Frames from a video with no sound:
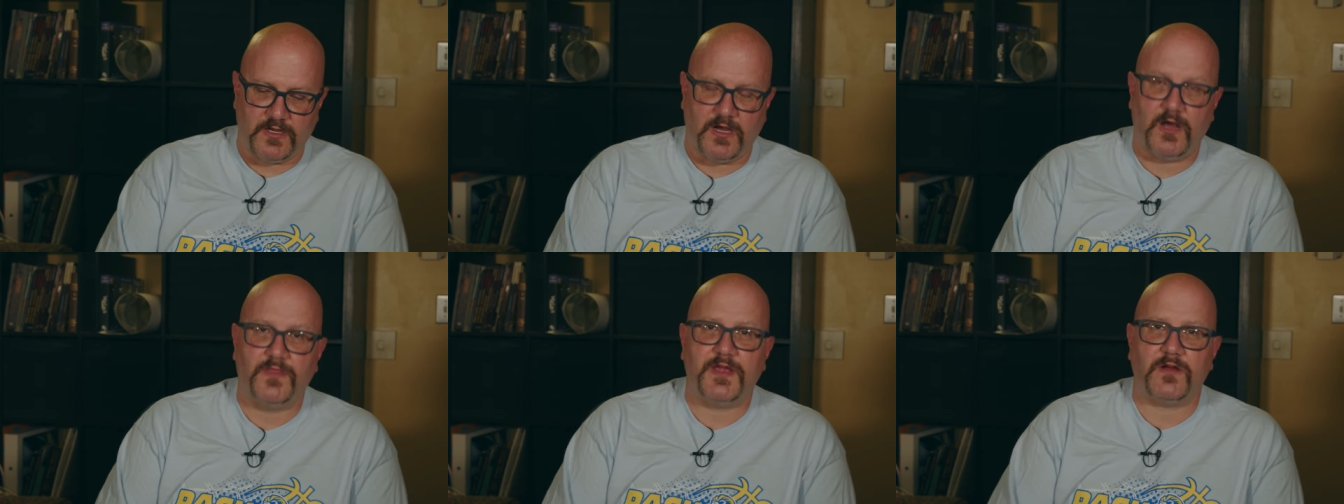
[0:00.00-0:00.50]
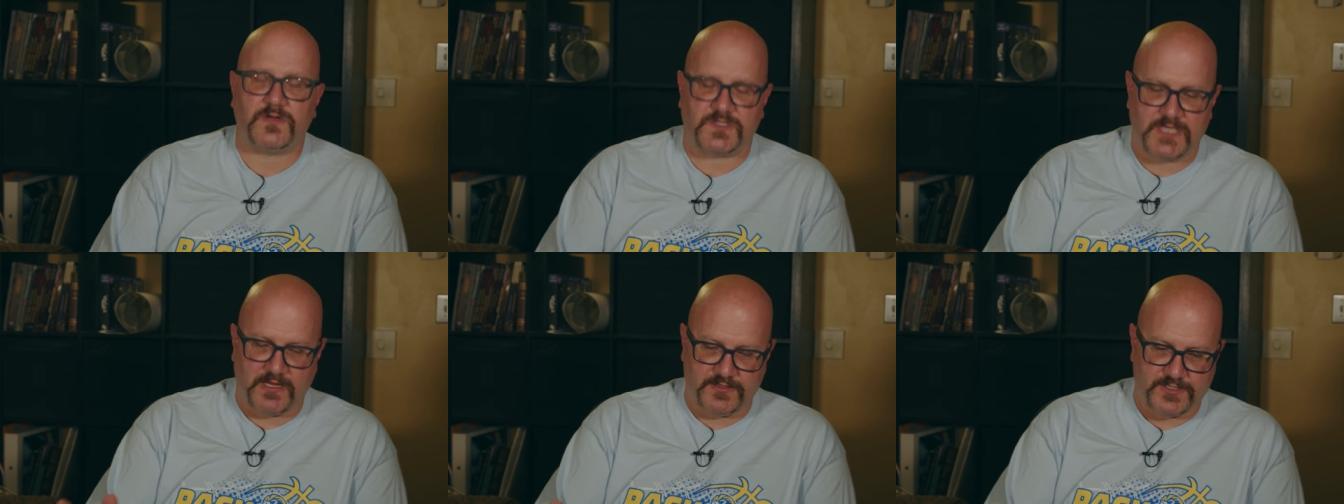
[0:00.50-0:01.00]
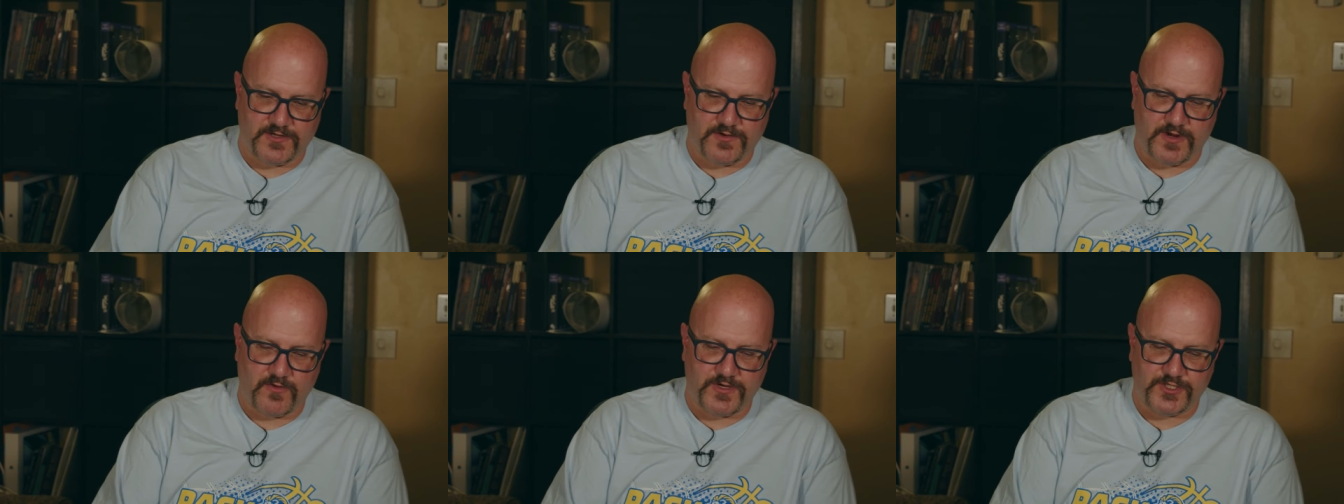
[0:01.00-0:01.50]
Uh, they are
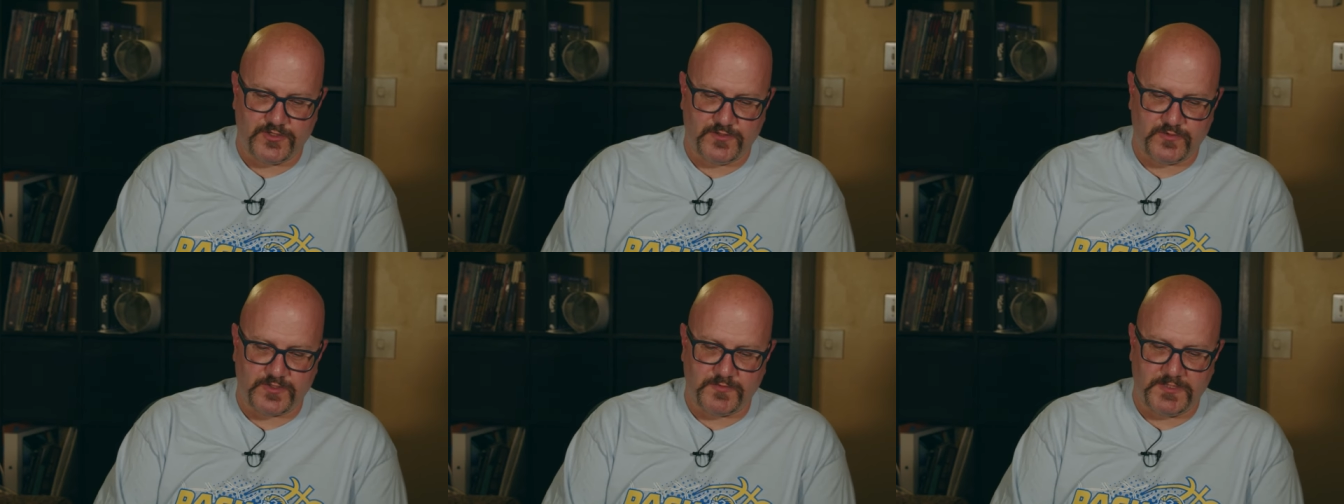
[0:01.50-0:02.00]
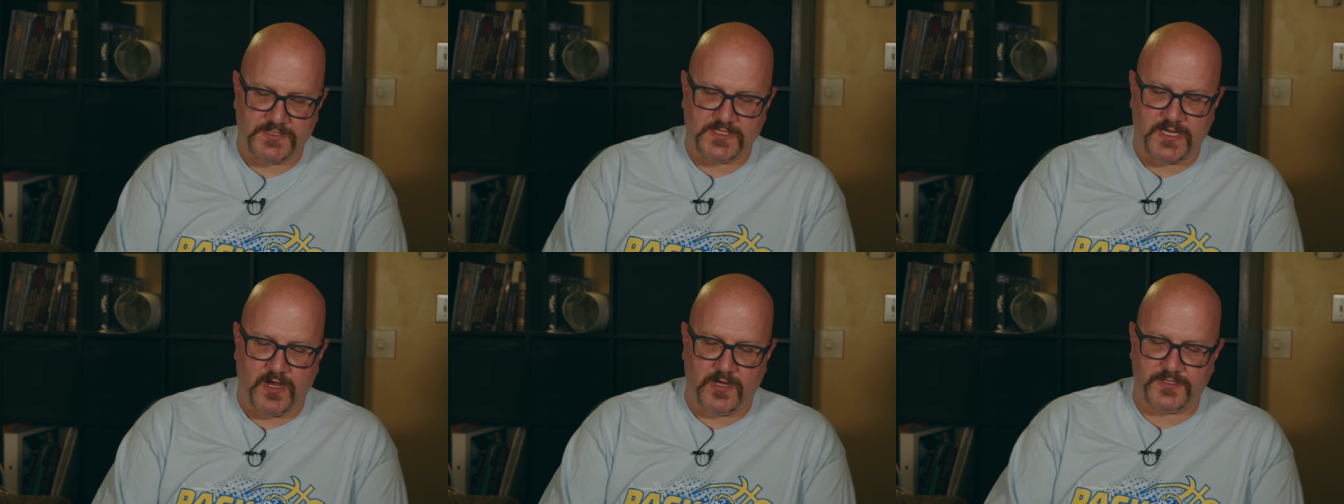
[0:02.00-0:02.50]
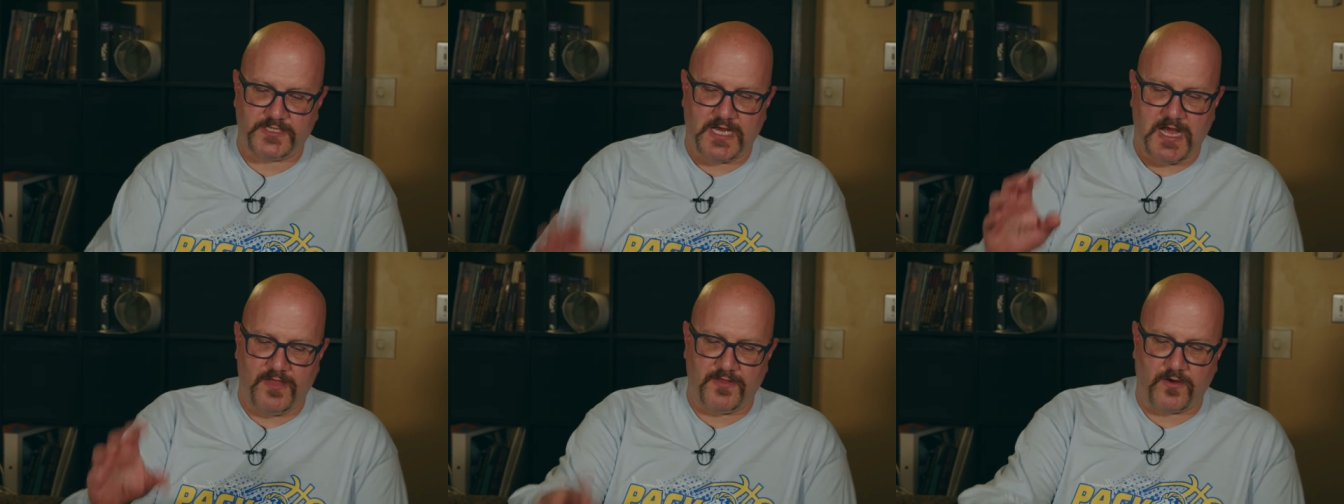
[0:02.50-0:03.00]
solitary creatures, which means they hunt
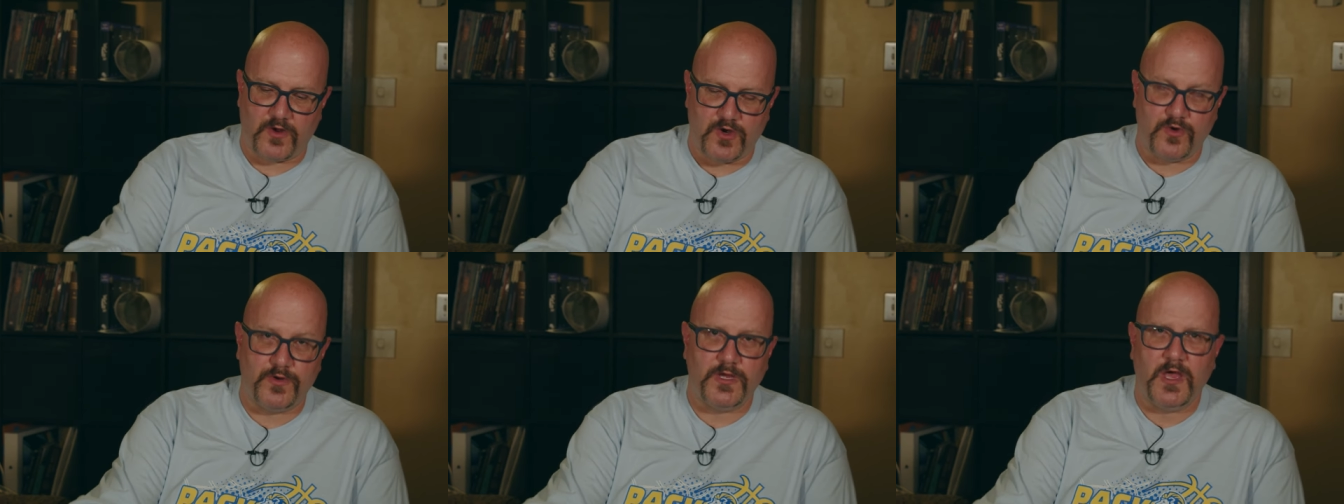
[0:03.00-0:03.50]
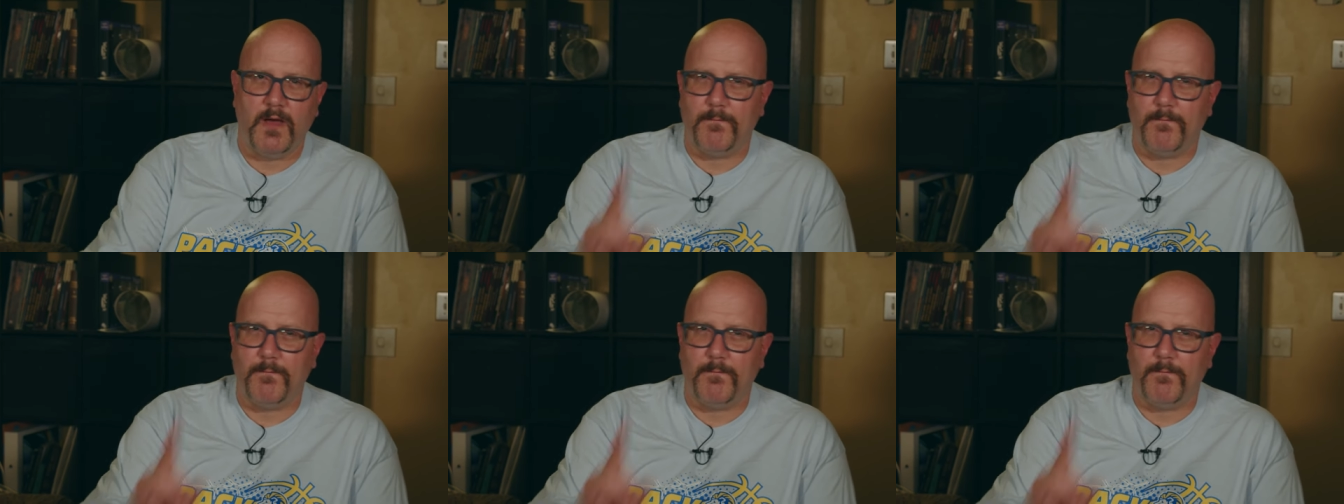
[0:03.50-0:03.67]
on their own.